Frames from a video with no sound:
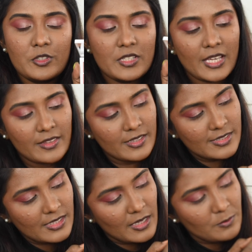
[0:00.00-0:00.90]
to take the
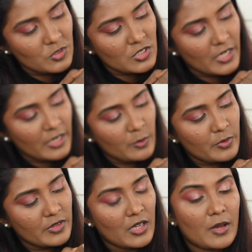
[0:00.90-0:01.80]
same shade
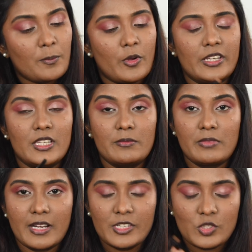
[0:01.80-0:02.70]
with a pointing
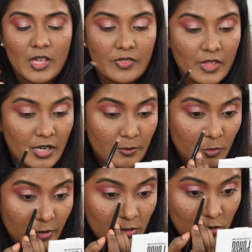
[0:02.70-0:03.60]
brush, and then I'm
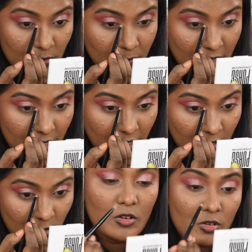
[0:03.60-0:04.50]
going to apply
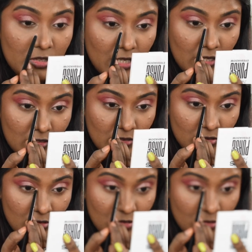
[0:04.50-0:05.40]
it on the inner
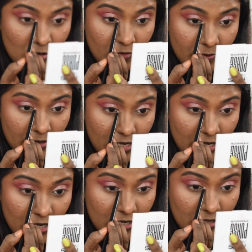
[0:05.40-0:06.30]
corner of my
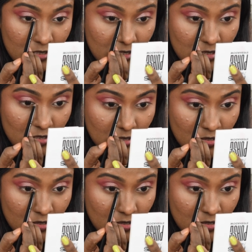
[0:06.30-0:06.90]
eyelids